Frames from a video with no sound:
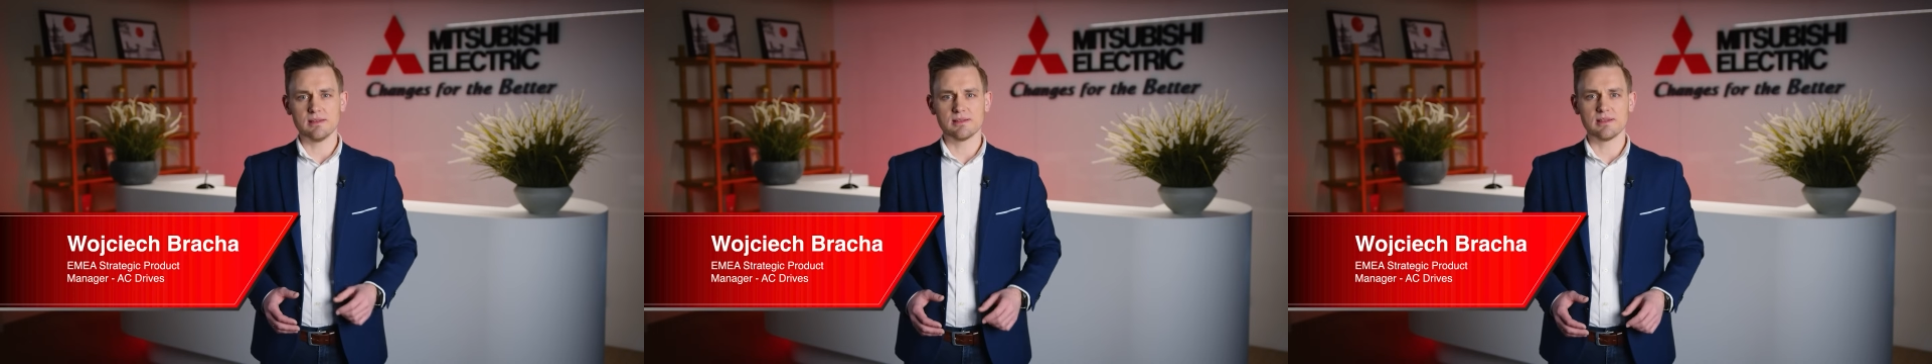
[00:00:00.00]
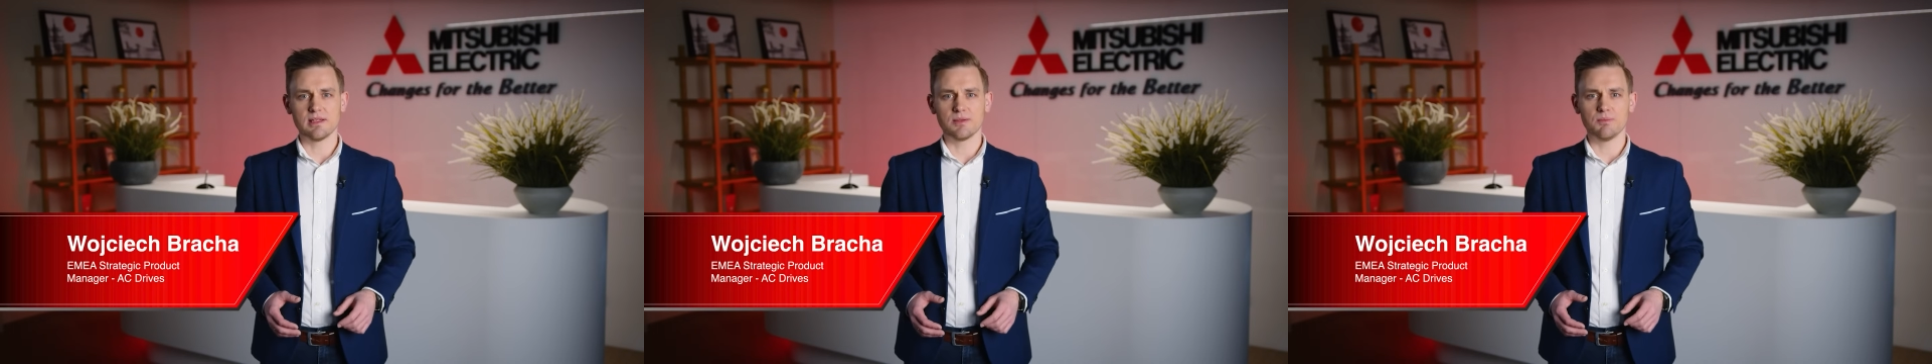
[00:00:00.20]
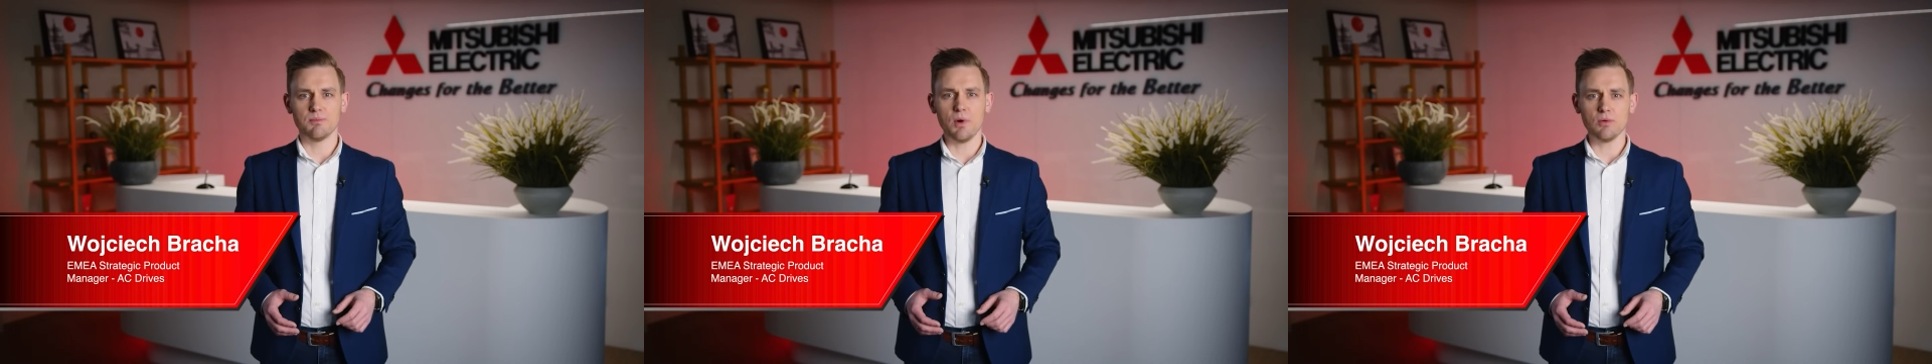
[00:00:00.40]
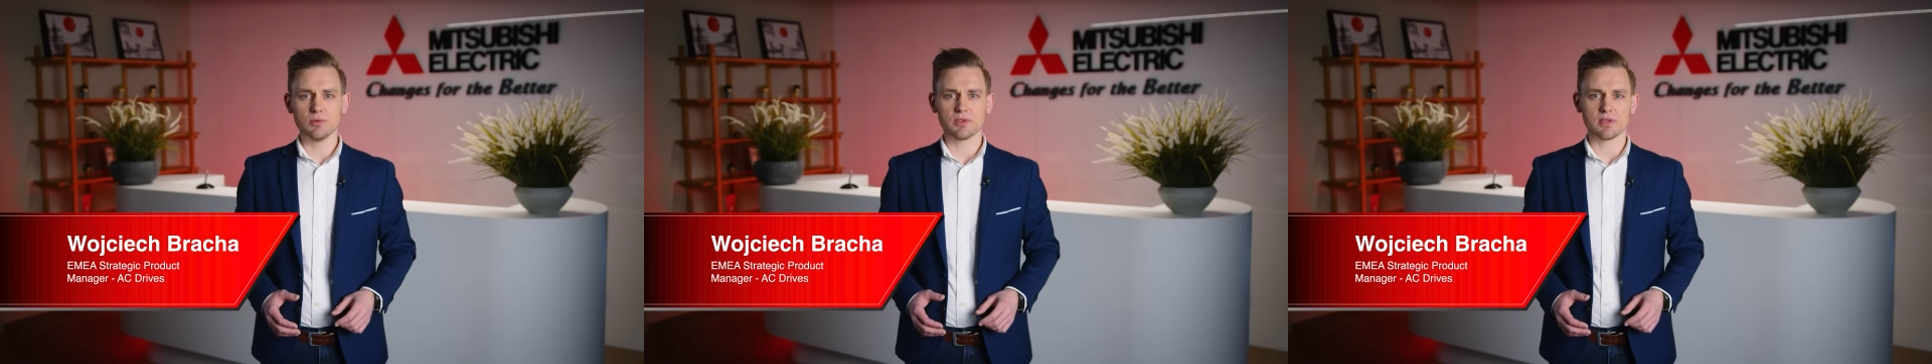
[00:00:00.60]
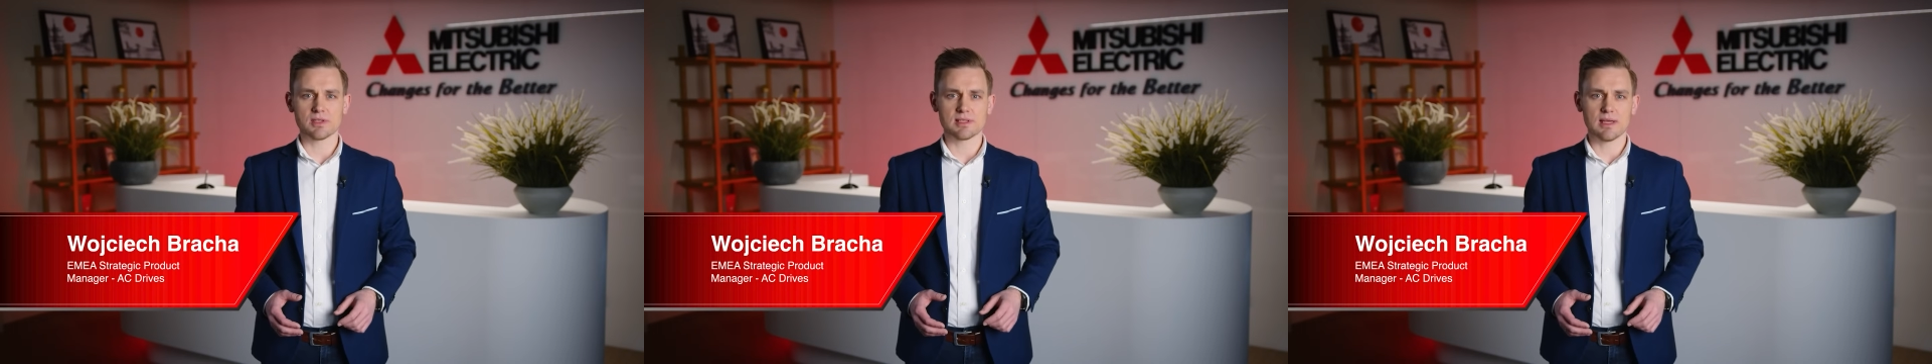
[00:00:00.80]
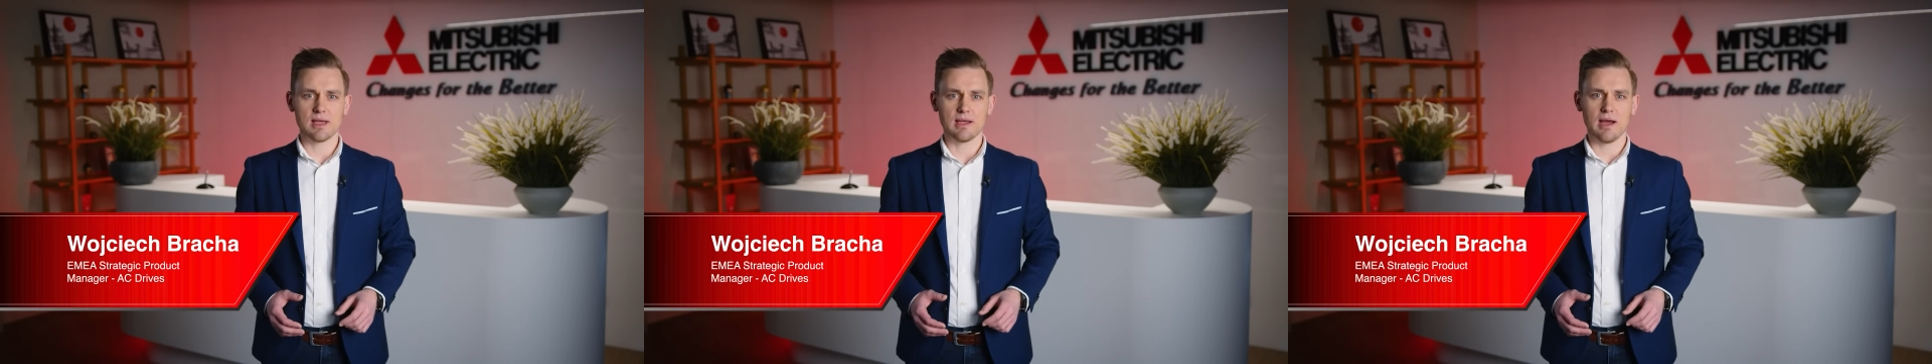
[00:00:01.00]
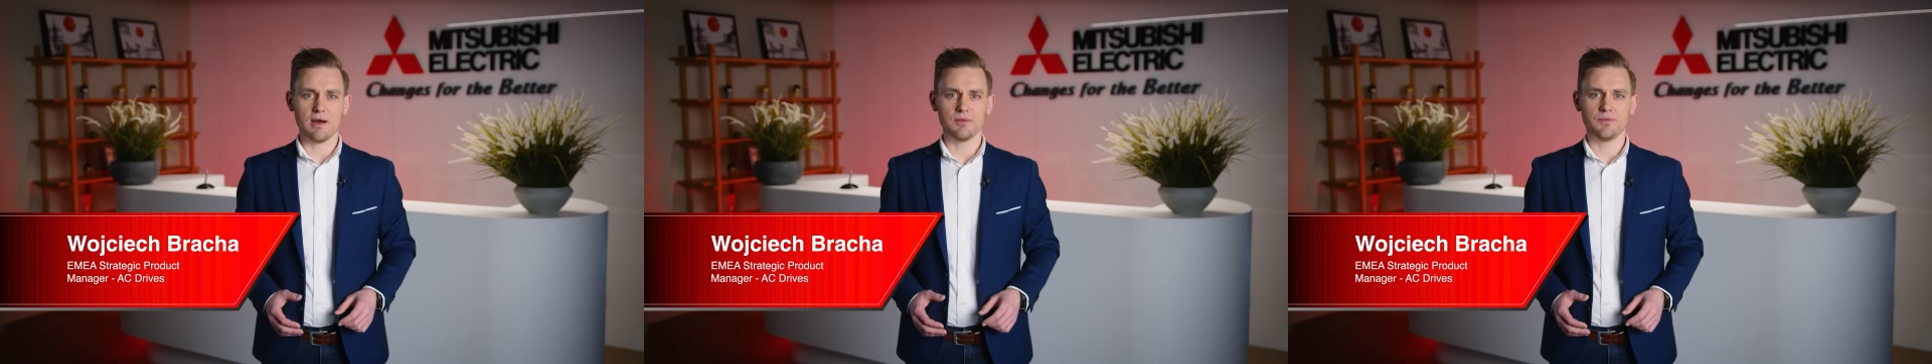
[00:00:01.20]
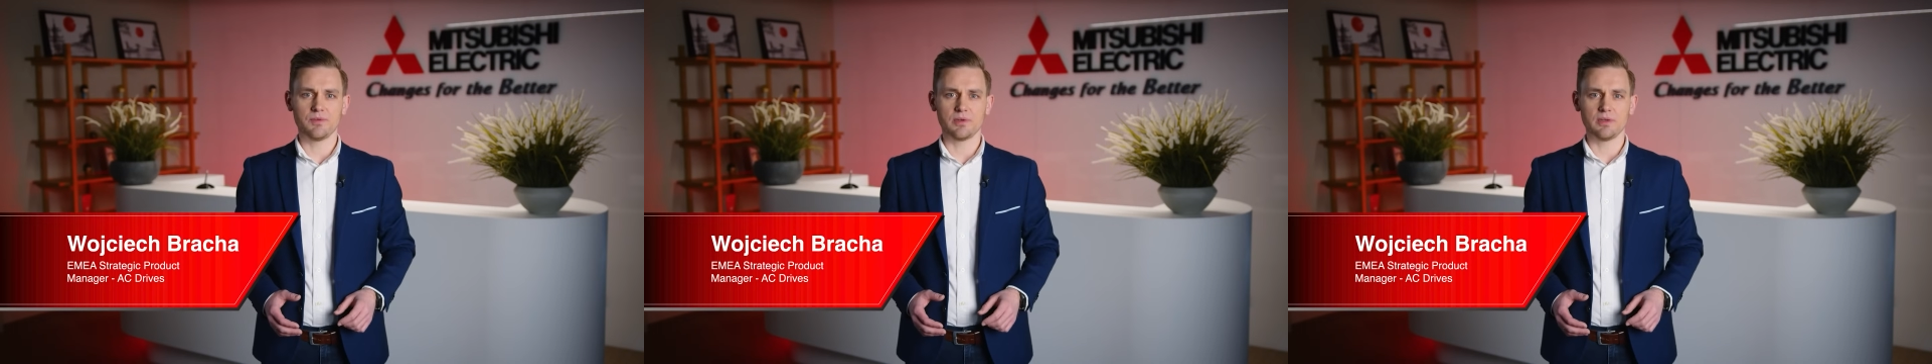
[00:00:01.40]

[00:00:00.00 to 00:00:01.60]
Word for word: is that motors account